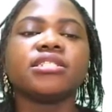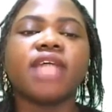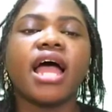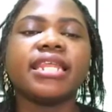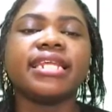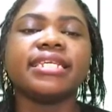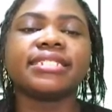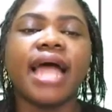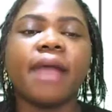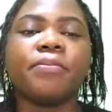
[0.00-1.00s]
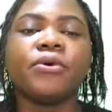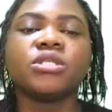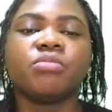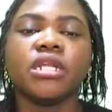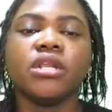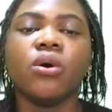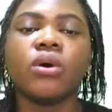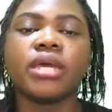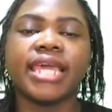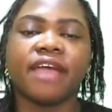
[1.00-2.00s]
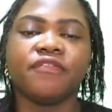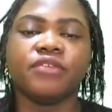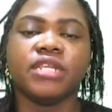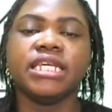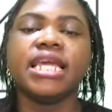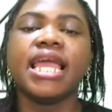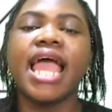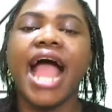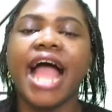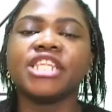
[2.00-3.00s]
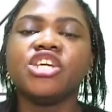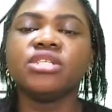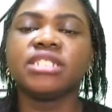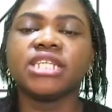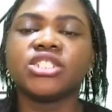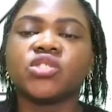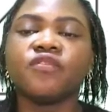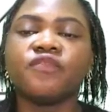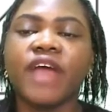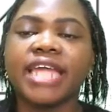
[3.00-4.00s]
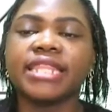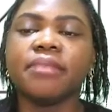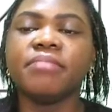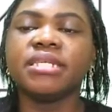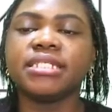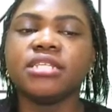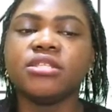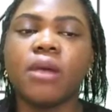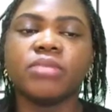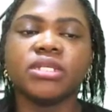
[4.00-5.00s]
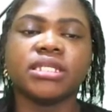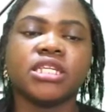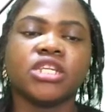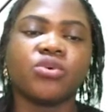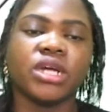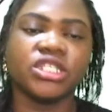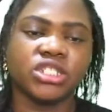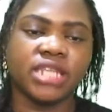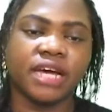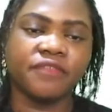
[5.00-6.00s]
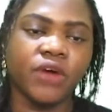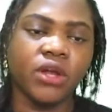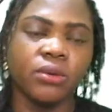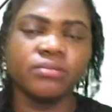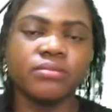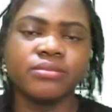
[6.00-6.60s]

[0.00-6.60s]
study the samples below carefully and use it to find the missing numbers in the question that follow.